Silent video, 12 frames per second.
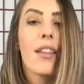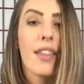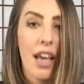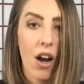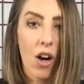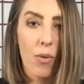
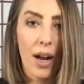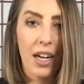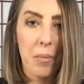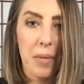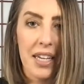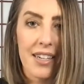they are
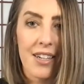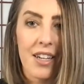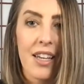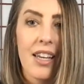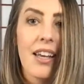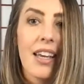recommended
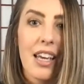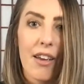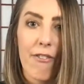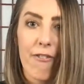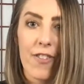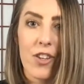
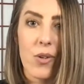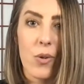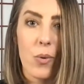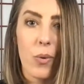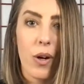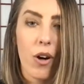if
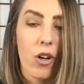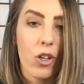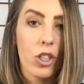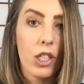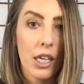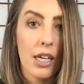you are
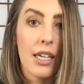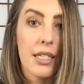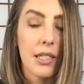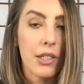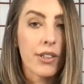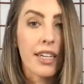going to get
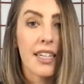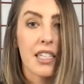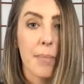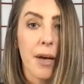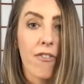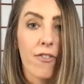serious
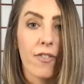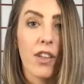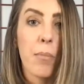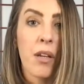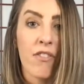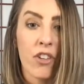about
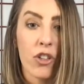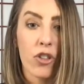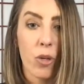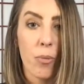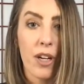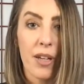flipping
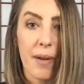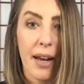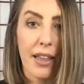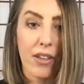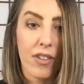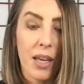furniture pretty
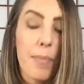regularly.